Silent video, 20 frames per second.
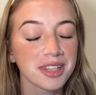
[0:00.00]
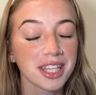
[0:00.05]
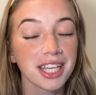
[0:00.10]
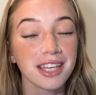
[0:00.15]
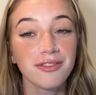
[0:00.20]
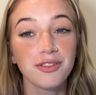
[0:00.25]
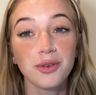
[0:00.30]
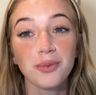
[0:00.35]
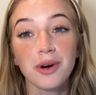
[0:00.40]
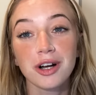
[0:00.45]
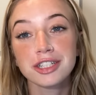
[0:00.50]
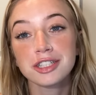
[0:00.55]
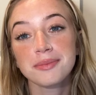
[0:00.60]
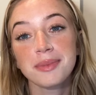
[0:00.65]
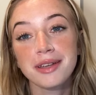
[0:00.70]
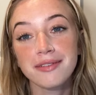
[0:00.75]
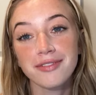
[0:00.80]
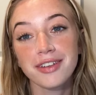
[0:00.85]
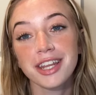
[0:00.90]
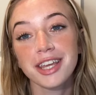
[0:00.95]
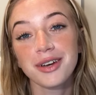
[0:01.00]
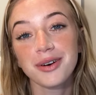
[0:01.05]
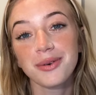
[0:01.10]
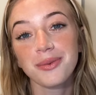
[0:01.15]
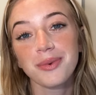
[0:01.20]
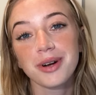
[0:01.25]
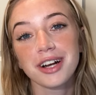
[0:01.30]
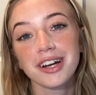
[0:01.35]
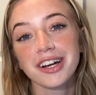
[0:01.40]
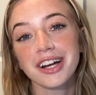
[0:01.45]
If you watched my video
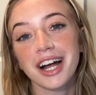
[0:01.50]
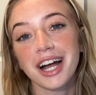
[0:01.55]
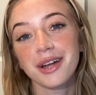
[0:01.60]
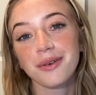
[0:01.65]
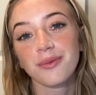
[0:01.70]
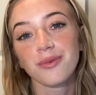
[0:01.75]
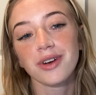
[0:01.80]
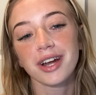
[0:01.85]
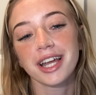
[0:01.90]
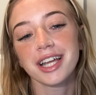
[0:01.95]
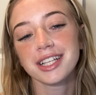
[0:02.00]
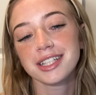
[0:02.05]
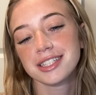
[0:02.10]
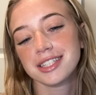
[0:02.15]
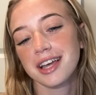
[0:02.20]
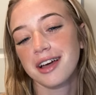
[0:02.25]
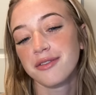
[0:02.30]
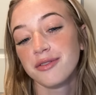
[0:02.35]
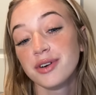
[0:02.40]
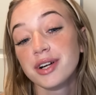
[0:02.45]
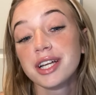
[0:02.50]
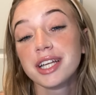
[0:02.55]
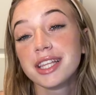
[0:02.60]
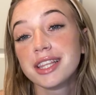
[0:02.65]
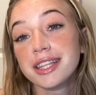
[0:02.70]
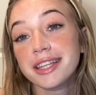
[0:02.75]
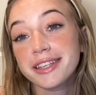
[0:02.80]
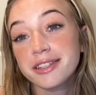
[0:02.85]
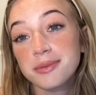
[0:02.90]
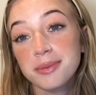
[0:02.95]
where I ranked every
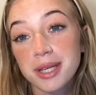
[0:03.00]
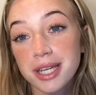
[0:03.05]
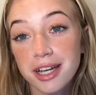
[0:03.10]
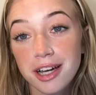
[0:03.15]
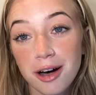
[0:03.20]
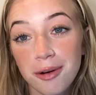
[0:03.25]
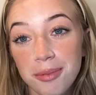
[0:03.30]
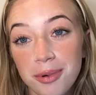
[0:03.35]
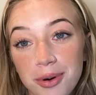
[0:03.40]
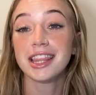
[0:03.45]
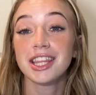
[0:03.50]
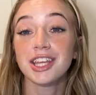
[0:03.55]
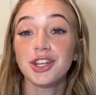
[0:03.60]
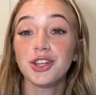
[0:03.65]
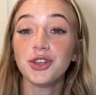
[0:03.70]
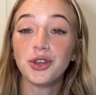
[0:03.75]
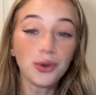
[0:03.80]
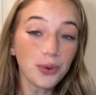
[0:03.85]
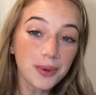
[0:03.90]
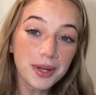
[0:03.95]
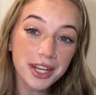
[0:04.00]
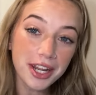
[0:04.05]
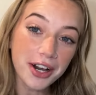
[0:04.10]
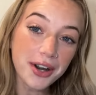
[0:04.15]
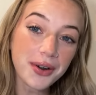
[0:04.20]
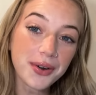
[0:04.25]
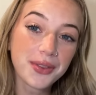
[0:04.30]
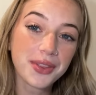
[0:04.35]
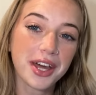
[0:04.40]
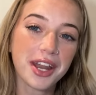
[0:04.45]
lesbian couple, then you would
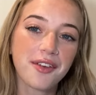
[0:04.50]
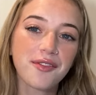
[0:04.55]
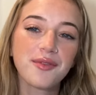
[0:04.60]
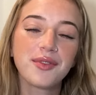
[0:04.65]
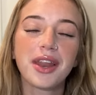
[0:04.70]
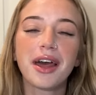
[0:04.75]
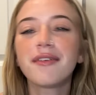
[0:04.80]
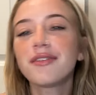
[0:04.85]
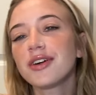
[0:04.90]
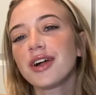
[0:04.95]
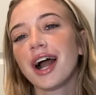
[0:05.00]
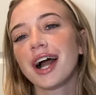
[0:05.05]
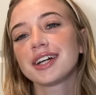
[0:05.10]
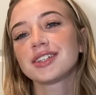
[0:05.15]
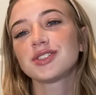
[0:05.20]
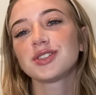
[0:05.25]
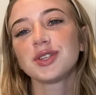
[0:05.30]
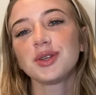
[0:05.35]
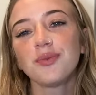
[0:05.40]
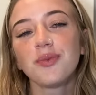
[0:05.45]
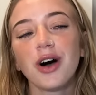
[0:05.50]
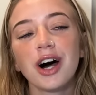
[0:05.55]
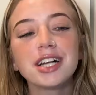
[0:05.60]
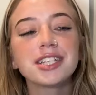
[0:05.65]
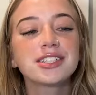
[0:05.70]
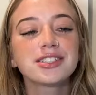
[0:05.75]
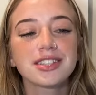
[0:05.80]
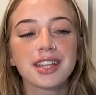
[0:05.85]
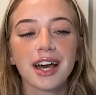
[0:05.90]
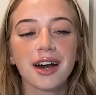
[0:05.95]
know that I've never actually
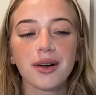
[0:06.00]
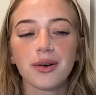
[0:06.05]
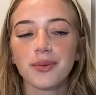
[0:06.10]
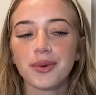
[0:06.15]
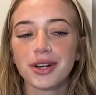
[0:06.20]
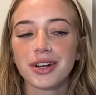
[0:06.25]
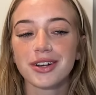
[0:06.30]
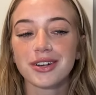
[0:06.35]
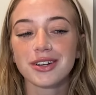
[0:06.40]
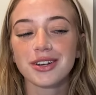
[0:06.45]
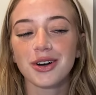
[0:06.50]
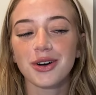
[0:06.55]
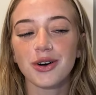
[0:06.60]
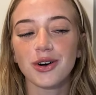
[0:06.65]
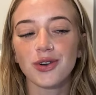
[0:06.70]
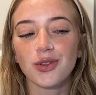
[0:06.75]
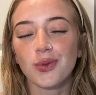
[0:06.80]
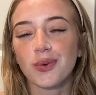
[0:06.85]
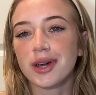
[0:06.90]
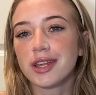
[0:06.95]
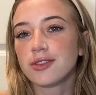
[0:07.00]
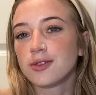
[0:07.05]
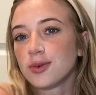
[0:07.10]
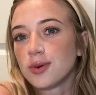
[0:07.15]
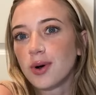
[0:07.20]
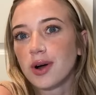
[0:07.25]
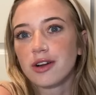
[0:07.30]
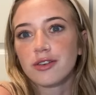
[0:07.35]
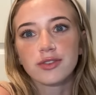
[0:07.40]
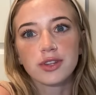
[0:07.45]
watched The L Word all the way through.
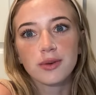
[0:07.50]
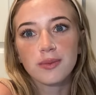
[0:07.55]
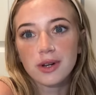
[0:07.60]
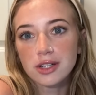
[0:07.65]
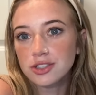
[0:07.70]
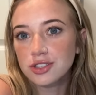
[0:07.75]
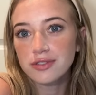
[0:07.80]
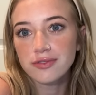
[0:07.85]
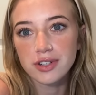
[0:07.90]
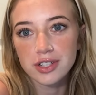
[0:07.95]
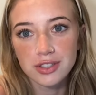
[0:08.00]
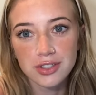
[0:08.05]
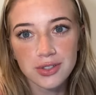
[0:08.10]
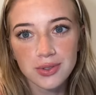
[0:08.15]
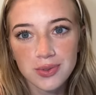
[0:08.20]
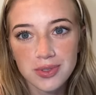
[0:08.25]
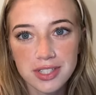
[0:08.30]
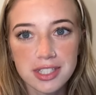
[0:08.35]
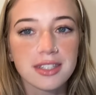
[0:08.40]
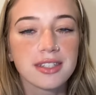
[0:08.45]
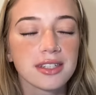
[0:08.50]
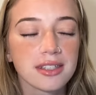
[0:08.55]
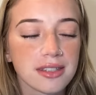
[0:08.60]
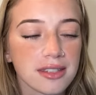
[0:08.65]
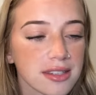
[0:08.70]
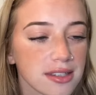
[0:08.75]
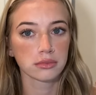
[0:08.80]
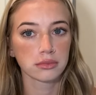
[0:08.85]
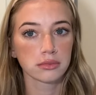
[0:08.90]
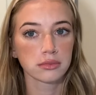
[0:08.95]
I only watched the first two
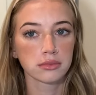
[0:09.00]
seasons.